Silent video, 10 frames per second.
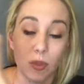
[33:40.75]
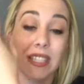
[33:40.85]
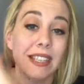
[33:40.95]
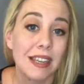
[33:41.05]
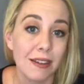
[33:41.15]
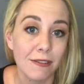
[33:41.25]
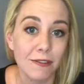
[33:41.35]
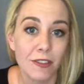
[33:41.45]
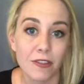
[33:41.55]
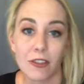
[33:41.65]

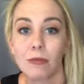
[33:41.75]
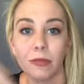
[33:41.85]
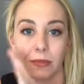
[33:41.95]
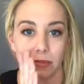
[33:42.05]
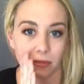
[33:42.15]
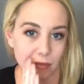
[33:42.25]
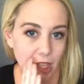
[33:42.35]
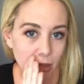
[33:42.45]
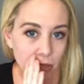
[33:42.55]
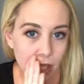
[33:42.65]
received from
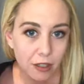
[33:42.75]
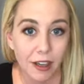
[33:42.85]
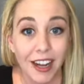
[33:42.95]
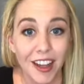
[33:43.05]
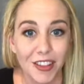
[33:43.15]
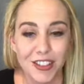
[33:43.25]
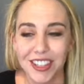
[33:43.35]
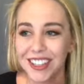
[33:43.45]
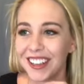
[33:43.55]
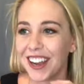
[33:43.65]
Cloud Retainer and
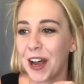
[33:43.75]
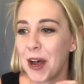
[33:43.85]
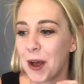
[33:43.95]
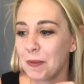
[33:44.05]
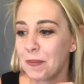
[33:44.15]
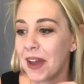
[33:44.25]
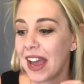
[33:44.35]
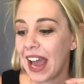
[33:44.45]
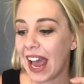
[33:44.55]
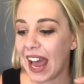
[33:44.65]
others, um,
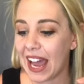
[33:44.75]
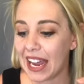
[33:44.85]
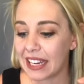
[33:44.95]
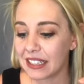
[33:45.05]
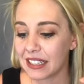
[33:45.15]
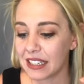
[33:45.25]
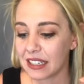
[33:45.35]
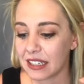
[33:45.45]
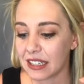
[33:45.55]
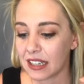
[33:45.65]
and